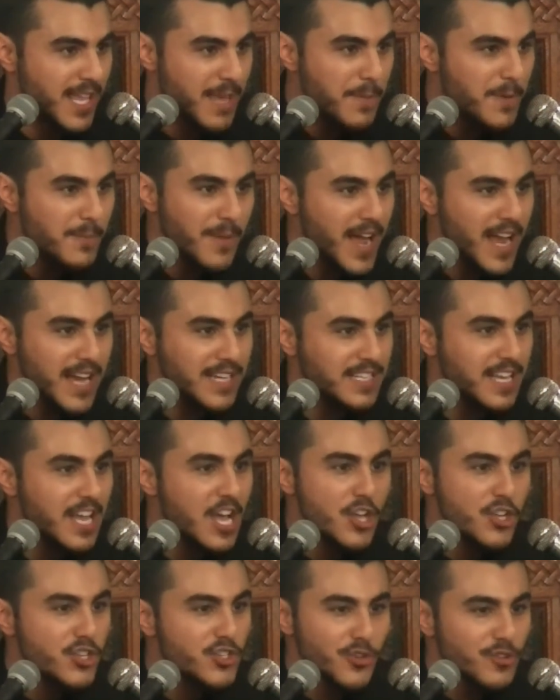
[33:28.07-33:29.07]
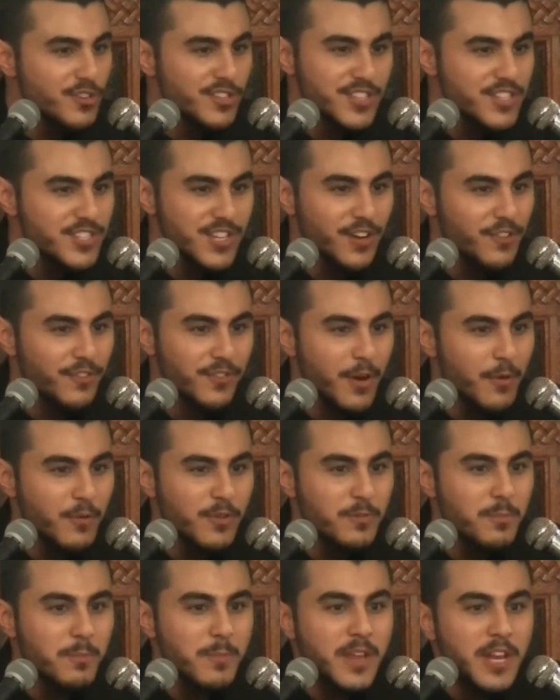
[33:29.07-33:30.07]
Keep in mind, sources are
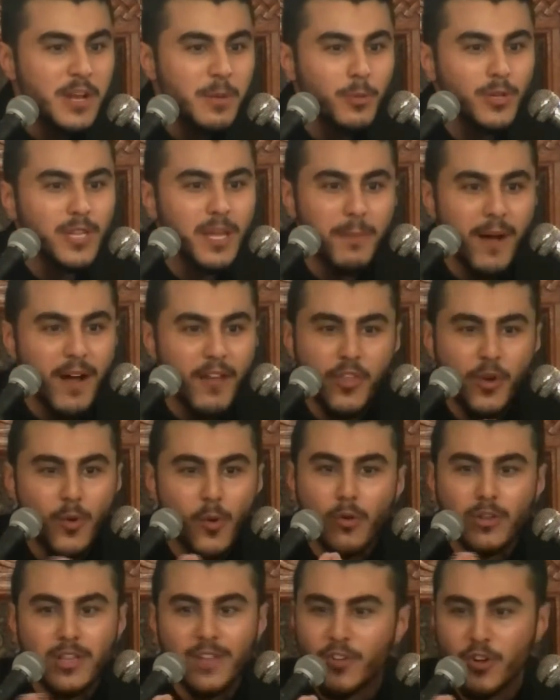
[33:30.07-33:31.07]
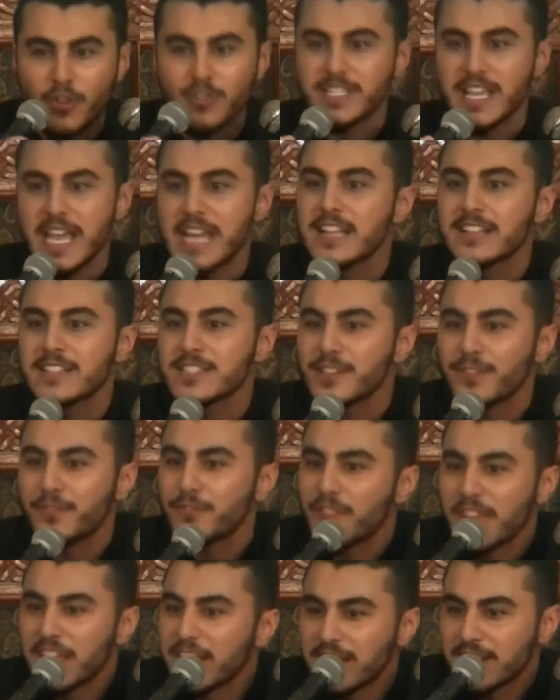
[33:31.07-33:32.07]
very minimal about the role of Hussein and
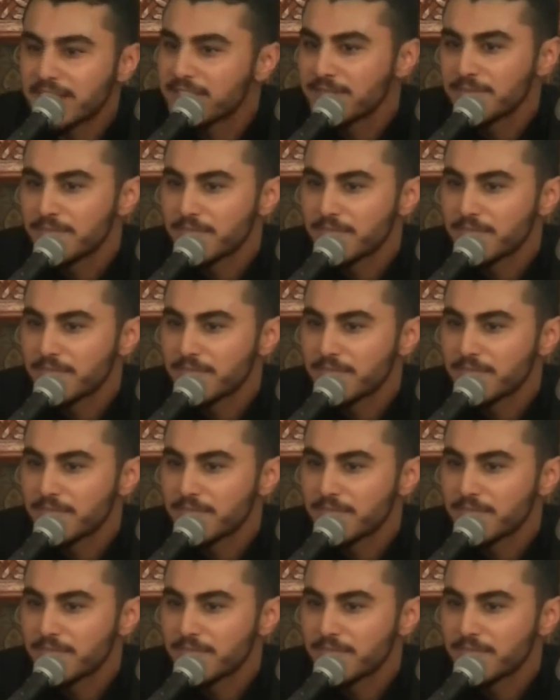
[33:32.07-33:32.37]
Siffin.